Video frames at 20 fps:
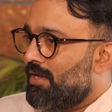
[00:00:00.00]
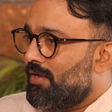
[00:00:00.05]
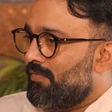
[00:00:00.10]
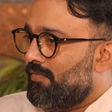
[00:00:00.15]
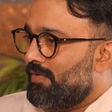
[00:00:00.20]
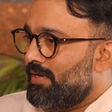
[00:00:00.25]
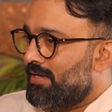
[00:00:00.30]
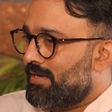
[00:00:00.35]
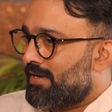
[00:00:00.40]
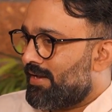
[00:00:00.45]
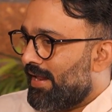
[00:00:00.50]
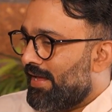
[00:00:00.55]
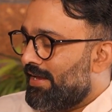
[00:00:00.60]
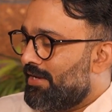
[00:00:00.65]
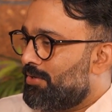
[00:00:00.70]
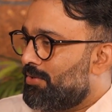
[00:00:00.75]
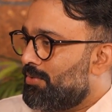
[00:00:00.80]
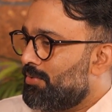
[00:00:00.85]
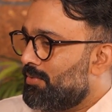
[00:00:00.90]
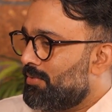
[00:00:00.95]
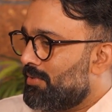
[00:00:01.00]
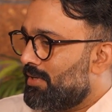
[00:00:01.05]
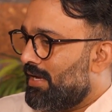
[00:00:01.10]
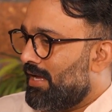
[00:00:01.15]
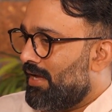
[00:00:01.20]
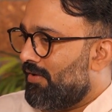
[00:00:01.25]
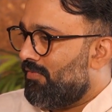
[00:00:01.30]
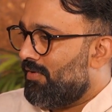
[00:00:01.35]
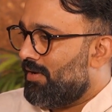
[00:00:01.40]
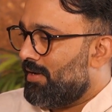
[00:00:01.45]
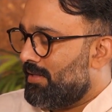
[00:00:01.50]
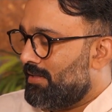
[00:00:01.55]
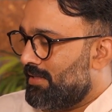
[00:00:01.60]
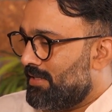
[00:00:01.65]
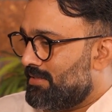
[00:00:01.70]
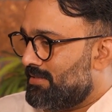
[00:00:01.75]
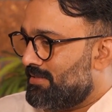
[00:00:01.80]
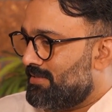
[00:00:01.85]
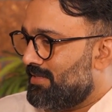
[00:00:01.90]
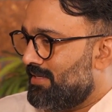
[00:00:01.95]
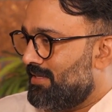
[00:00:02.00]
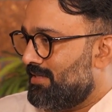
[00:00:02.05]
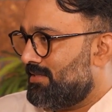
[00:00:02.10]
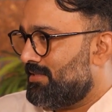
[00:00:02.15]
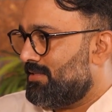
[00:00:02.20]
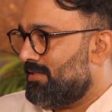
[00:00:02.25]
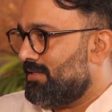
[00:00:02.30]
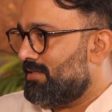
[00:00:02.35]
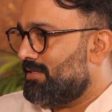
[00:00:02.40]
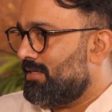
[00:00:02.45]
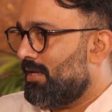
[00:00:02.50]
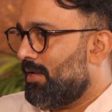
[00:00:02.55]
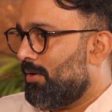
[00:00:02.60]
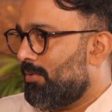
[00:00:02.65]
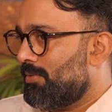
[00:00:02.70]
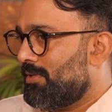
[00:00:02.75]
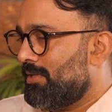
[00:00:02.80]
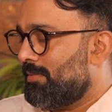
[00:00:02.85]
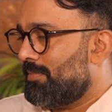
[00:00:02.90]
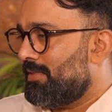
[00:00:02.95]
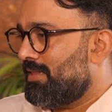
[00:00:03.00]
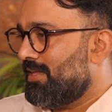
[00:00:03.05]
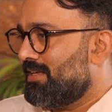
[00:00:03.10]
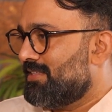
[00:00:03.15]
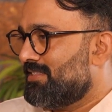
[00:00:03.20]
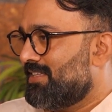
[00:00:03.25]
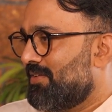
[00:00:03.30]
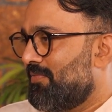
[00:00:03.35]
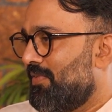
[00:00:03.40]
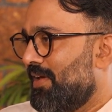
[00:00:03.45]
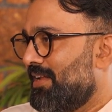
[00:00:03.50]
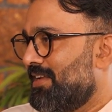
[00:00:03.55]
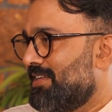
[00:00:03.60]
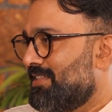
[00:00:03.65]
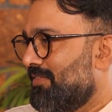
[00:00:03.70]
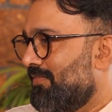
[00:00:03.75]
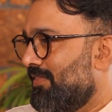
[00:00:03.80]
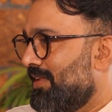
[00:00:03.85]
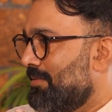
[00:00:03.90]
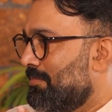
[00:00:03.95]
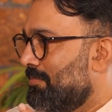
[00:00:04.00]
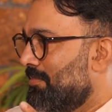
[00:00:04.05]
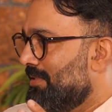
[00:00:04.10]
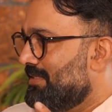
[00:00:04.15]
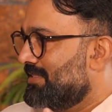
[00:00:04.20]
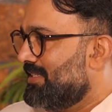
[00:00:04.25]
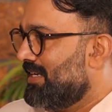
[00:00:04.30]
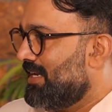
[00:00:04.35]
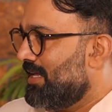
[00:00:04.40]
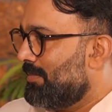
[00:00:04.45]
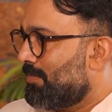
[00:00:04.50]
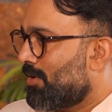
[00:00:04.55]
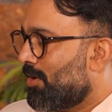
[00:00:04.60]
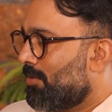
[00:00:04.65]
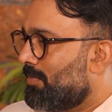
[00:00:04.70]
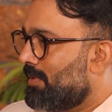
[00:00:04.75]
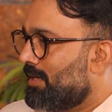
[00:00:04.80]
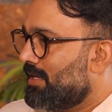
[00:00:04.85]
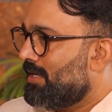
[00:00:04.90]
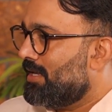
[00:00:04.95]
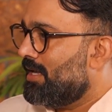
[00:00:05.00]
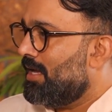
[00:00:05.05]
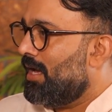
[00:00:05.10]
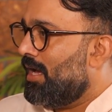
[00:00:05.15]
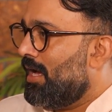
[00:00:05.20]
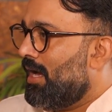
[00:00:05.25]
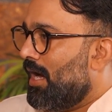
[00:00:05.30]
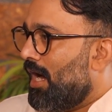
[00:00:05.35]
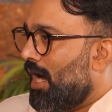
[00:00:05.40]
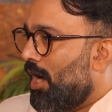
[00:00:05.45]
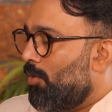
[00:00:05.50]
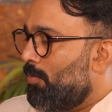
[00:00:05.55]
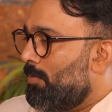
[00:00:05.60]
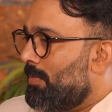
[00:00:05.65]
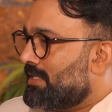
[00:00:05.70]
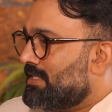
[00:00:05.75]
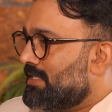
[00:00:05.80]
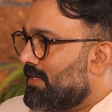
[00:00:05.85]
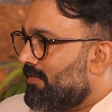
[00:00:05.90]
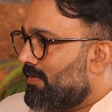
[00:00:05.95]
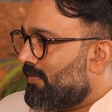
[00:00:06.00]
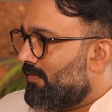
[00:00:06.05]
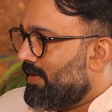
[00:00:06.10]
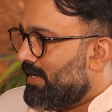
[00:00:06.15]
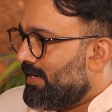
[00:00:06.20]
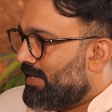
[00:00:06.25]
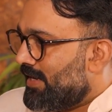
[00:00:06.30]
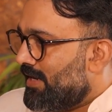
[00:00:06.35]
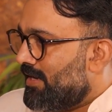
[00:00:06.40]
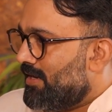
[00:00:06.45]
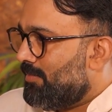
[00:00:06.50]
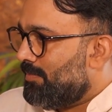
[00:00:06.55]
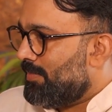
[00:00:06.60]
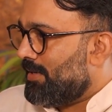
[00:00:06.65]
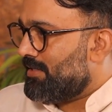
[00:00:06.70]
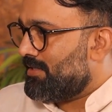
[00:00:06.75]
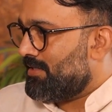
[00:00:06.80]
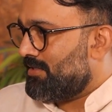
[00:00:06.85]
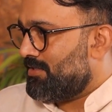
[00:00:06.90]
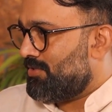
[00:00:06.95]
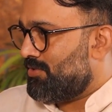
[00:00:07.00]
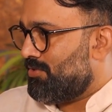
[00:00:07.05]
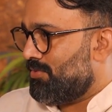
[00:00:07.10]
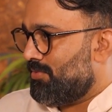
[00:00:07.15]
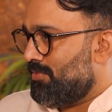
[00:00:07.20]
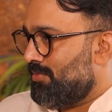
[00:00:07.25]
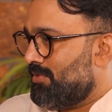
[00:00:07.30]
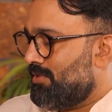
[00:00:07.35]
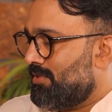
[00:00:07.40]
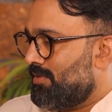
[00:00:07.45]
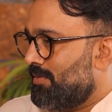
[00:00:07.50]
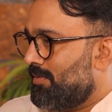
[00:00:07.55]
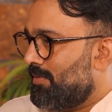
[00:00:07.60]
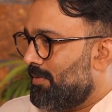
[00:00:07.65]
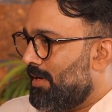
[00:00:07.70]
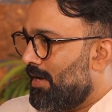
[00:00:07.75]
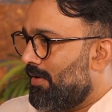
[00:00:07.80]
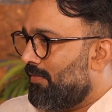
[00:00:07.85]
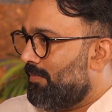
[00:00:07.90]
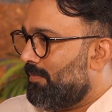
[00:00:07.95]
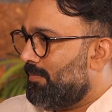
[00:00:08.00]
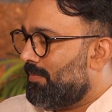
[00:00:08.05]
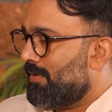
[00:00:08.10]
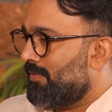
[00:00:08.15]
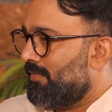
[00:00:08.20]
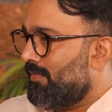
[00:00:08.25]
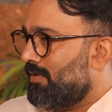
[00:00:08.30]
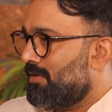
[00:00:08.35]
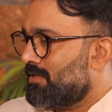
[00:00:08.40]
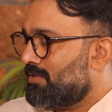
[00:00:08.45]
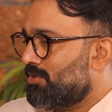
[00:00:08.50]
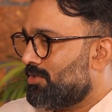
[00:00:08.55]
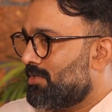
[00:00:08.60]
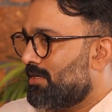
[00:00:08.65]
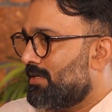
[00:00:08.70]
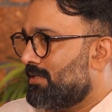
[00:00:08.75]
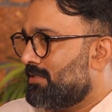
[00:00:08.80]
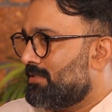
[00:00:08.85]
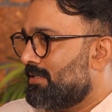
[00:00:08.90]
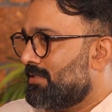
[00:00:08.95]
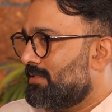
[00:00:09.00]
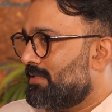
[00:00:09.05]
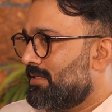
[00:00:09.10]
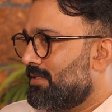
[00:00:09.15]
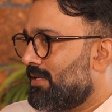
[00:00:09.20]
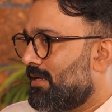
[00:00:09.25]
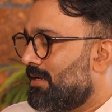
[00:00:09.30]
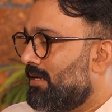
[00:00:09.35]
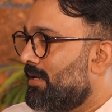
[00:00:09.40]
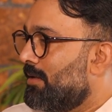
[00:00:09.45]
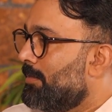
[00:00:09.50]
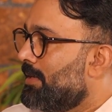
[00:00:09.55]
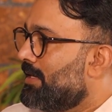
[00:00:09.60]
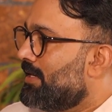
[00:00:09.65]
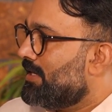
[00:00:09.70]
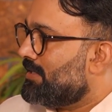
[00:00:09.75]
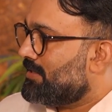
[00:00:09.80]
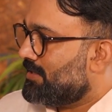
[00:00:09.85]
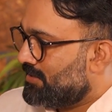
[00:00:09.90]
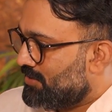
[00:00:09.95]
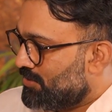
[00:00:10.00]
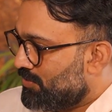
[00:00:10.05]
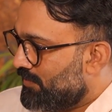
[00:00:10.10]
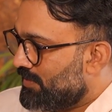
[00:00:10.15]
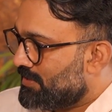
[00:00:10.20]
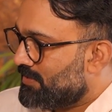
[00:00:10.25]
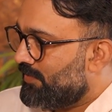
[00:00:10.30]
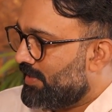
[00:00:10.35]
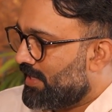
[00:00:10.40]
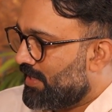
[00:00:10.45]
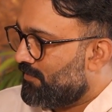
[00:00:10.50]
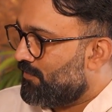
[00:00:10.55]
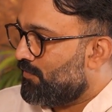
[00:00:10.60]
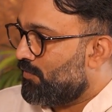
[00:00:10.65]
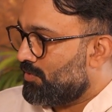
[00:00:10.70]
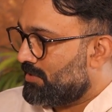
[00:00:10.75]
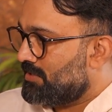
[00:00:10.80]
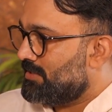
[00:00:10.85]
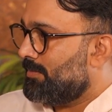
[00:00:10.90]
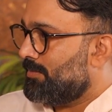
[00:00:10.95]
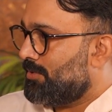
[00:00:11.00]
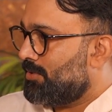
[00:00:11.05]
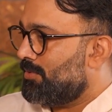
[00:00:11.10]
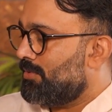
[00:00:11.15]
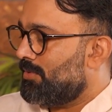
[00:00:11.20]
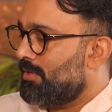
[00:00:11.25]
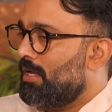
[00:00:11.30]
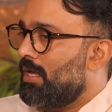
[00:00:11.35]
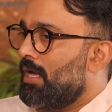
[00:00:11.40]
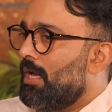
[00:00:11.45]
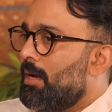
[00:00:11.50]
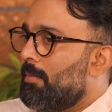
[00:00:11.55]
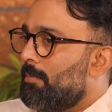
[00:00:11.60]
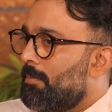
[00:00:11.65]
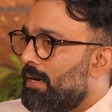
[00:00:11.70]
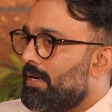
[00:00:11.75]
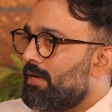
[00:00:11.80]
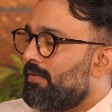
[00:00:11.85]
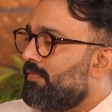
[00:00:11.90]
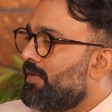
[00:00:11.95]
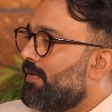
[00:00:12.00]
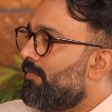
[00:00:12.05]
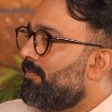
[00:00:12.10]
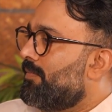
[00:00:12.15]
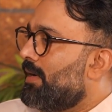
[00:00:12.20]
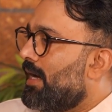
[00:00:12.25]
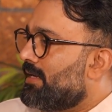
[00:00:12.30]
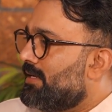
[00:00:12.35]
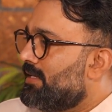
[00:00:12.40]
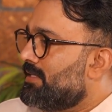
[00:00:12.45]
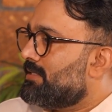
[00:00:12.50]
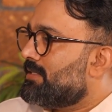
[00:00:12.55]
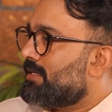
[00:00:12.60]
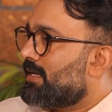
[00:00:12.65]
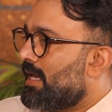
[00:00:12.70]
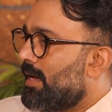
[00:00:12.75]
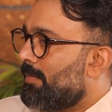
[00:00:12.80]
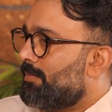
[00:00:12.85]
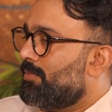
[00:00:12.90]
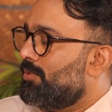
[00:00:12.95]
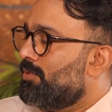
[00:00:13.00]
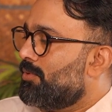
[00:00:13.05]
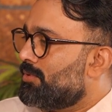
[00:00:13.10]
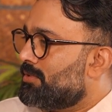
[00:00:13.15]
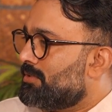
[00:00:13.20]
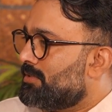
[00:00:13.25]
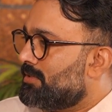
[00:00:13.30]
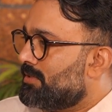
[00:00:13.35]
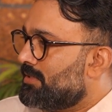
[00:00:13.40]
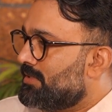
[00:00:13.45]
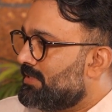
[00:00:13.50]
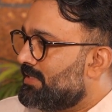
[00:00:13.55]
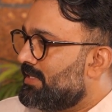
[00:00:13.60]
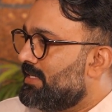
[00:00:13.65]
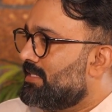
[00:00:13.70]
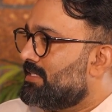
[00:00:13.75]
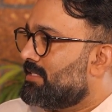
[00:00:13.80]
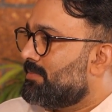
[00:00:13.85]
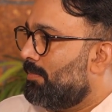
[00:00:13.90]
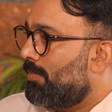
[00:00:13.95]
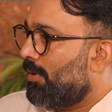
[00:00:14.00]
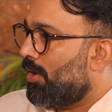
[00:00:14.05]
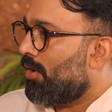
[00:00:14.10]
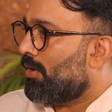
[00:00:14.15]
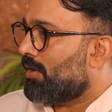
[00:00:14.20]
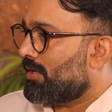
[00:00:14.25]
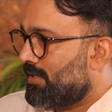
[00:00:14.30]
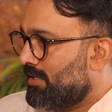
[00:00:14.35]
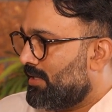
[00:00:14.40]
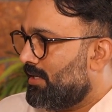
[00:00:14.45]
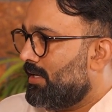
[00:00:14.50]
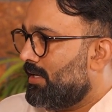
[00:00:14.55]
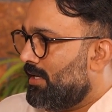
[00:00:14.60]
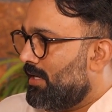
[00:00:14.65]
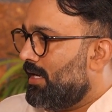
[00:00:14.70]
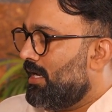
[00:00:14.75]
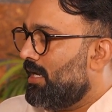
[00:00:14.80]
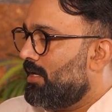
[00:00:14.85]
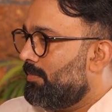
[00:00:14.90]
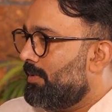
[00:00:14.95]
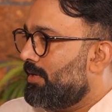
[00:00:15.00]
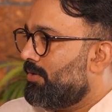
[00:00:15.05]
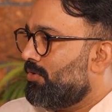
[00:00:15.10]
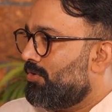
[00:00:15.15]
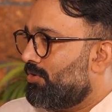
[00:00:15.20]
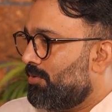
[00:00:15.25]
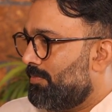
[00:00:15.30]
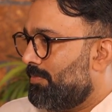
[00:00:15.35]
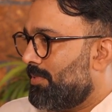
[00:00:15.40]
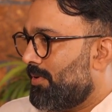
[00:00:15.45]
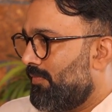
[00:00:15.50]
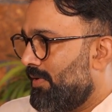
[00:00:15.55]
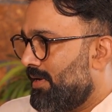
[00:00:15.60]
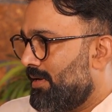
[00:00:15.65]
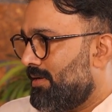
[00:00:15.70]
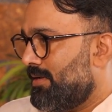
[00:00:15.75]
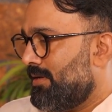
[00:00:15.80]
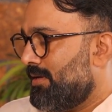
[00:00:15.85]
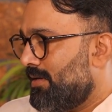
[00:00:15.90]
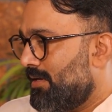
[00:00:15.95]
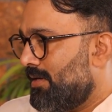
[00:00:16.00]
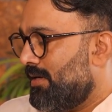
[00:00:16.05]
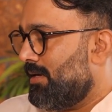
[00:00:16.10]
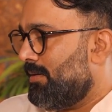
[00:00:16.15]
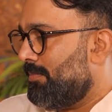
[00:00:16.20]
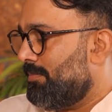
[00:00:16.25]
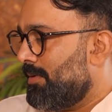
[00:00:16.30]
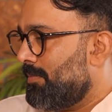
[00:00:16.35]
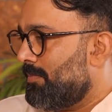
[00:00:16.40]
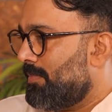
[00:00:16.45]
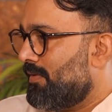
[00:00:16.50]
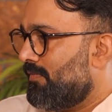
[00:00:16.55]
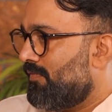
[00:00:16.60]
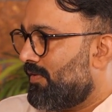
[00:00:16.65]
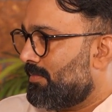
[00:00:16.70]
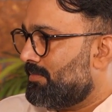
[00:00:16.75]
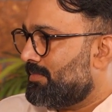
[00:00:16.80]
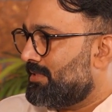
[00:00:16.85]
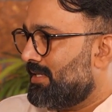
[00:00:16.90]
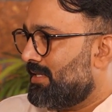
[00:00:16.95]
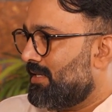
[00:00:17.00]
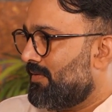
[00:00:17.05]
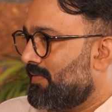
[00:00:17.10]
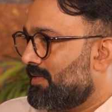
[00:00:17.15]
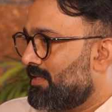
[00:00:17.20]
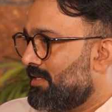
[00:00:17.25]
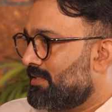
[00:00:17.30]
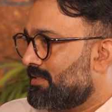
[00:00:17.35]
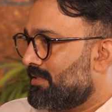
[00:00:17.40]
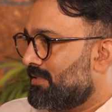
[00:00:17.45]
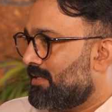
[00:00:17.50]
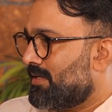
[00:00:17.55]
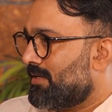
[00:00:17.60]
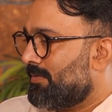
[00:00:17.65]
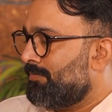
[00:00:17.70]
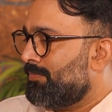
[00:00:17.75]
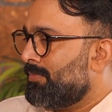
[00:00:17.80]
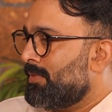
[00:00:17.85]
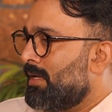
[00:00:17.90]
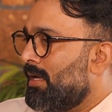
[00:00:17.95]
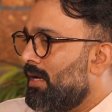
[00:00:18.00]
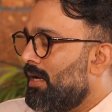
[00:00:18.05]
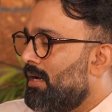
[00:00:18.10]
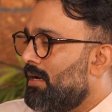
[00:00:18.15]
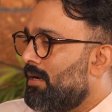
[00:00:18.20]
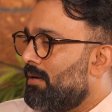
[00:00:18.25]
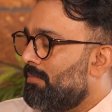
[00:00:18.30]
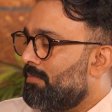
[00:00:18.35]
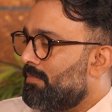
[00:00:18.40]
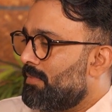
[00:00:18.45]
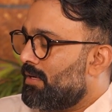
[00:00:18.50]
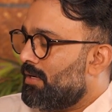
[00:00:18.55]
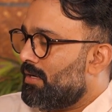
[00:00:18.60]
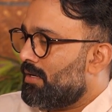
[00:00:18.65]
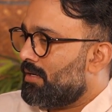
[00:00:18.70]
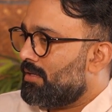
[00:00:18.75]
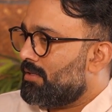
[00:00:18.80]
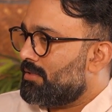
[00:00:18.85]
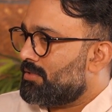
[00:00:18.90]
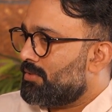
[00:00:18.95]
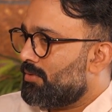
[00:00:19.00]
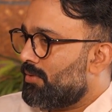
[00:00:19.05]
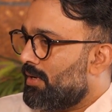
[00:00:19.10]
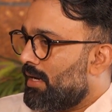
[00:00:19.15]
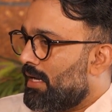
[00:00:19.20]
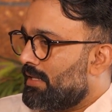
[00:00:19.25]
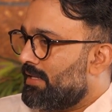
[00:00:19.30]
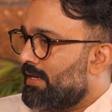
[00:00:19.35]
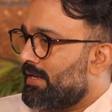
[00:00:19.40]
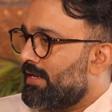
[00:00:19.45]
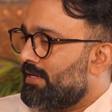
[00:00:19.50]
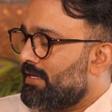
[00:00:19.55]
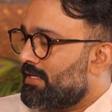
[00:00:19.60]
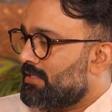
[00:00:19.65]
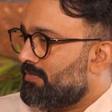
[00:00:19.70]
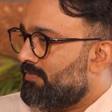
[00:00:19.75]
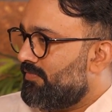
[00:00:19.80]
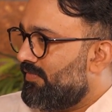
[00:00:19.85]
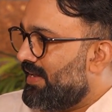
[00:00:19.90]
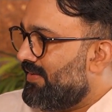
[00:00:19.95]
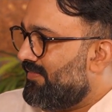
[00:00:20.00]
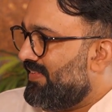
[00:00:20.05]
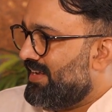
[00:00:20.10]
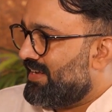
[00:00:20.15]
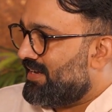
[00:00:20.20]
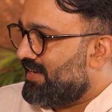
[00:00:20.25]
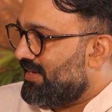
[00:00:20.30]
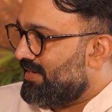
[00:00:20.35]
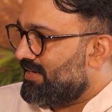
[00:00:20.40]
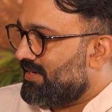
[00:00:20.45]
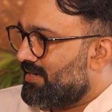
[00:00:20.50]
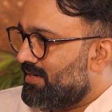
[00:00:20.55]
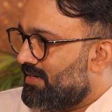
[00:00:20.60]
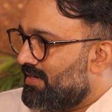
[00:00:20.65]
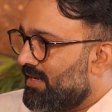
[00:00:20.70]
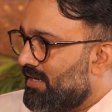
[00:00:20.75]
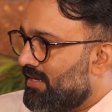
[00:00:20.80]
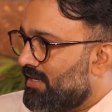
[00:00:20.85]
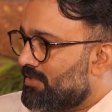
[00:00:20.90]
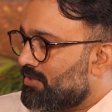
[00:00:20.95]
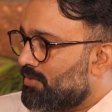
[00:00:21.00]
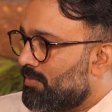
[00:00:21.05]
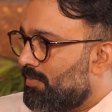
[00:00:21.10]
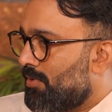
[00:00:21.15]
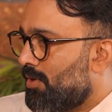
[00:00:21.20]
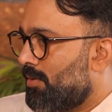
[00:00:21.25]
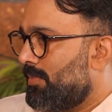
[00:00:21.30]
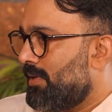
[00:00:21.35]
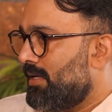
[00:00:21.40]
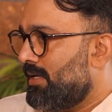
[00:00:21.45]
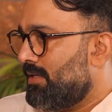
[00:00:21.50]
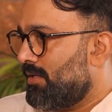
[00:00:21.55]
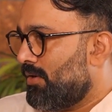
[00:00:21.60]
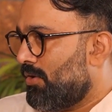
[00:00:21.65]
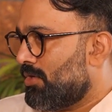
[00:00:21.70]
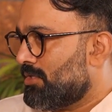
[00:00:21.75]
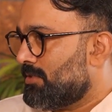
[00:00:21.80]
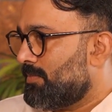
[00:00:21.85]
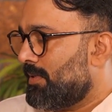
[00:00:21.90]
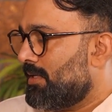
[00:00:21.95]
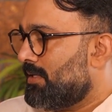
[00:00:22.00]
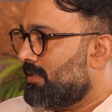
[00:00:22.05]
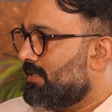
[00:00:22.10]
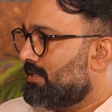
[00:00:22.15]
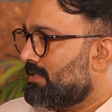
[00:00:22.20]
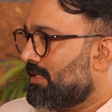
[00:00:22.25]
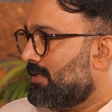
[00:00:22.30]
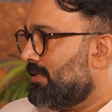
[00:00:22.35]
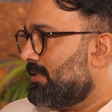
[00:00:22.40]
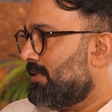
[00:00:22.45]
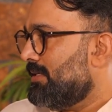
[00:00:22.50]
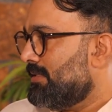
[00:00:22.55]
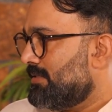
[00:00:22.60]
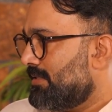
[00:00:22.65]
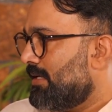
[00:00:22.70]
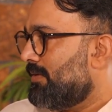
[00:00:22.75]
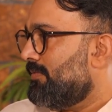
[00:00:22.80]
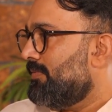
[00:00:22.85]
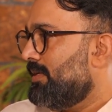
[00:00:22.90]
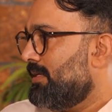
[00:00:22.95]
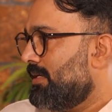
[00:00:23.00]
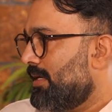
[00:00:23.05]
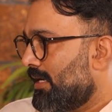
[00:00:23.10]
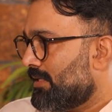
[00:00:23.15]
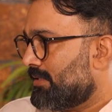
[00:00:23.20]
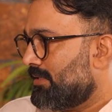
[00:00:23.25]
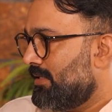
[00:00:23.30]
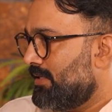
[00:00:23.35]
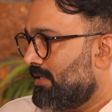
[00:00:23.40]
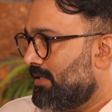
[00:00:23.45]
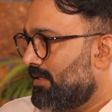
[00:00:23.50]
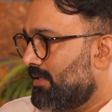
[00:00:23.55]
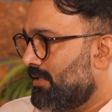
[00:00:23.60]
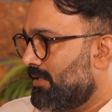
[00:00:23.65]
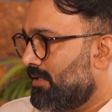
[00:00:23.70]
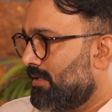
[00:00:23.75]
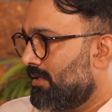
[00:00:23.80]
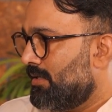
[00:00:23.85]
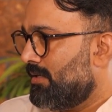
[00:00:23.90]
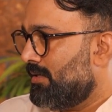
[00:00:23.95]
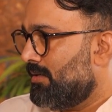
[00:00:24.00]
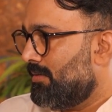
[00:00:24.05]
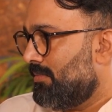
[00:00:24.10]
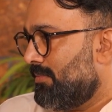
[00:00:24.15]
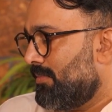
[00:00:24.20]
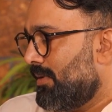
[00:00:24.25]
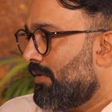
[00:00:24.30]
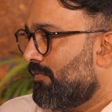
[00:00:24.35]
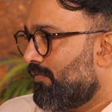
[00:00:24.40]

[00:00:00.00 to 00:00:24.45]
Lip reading: We try to the seats. See, now the thing is that when it is a very busy day, probably how much ever we tell the patients social distancing, there are limitations to which we can force them to do. But we have at least kept those seats blocked in between to prevent people from sitting with each other. So other areas, well ventilated areas. So probably in the hospital, these are the things that we actually are